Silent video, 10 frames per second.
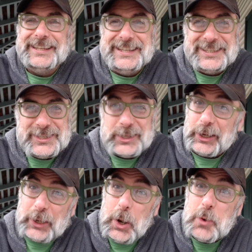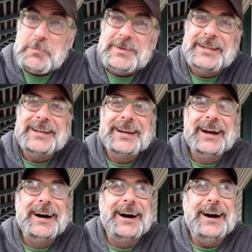stuck at home,
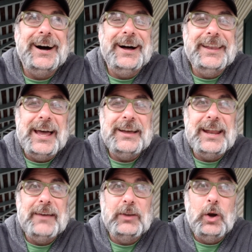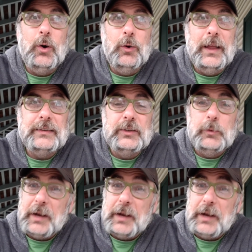uh, not having a whole lot to do.